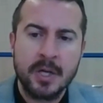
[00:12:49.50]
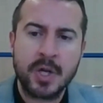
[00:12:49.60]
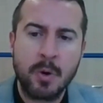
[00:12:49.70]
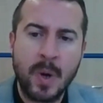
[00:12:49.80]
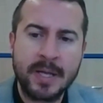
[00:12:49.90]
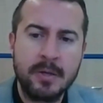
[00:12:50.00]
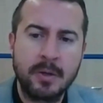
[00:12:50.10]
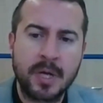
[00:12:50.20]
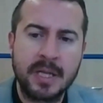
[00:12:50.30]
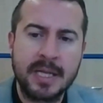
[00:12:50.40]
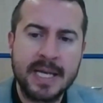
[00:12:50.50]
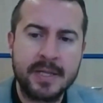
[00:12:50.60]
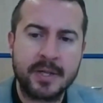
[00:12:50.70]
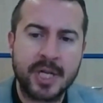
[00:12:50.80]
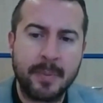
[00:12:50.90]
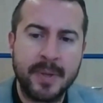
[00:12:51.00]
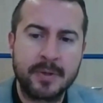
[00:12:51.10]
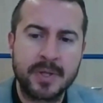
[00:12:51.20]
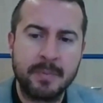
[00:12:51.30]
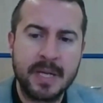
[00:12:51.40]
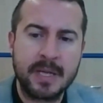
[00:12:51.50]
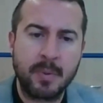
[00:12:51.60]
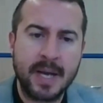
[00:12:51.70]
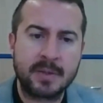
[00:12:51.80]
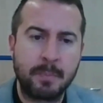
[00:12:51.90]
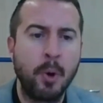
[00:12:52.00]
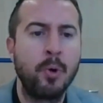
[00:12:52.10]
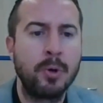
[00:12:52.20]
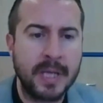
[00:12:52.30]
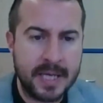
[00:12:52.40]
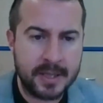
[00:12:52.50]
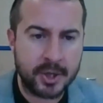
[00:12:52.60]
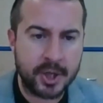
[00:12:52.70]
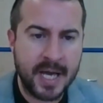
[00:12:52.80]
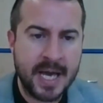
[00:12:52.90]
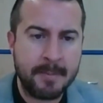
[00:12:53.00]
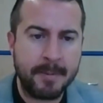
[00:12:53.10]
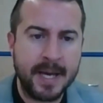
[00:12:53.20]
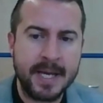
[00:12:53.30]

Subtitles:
So when you look at leadership, it doesn't mean that we had poor leadership.